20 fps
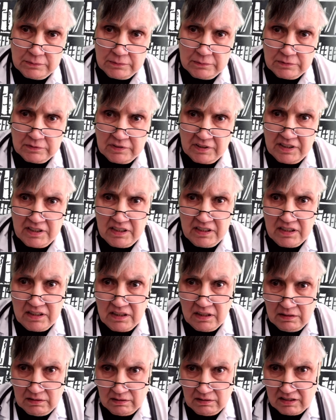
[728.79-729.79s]
The
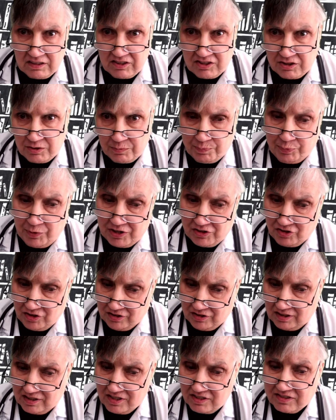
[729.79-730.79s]

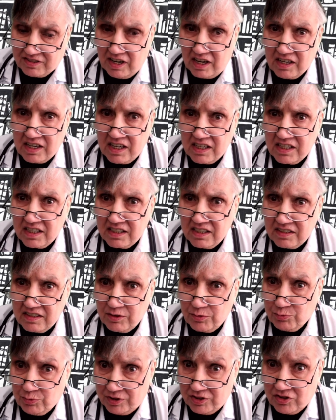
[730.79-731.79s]
expressionless eye and
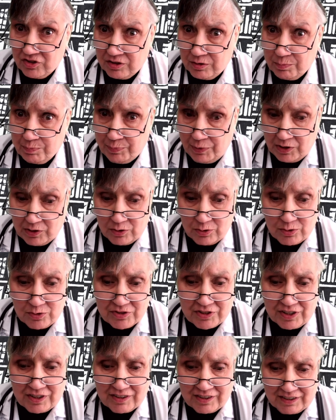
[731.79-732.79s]
the rigid pose
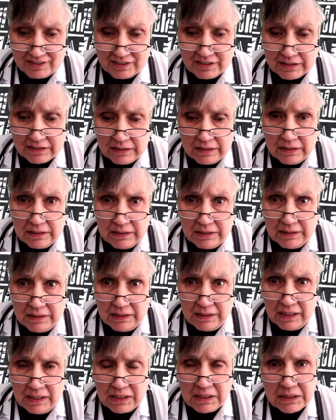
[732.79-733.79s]

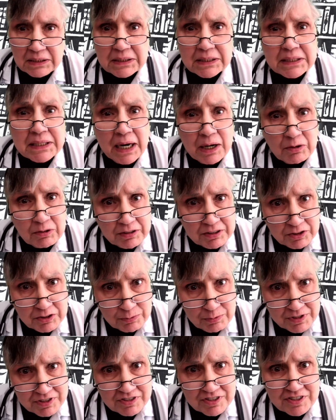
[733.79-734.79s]
are
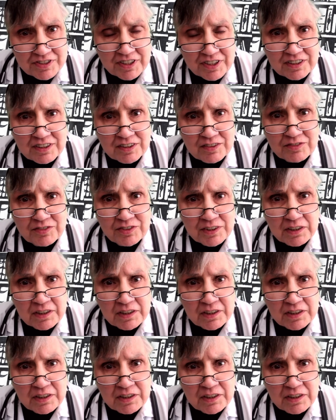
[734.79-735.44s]
characteristic of